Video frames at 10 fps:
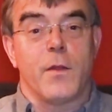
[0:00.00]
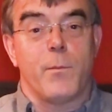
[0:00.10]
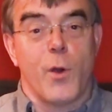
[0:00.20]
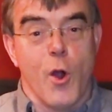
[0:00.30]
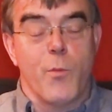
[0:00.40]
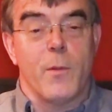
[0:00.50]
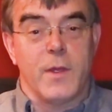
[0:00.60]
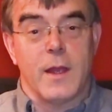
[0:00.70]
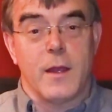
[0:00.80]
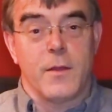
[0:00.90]
the Pope
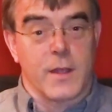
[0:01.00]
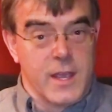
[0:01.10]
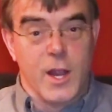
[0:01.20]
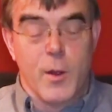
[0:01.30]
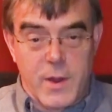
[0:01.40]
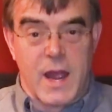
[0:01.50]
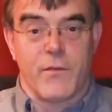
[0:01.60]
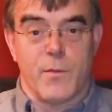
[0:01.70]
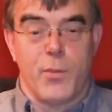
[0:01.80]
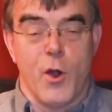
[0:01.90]
the King on
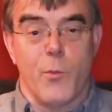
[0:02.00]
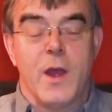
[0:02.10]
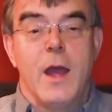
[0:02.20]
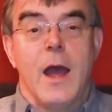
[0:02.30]
behalf of the Pope,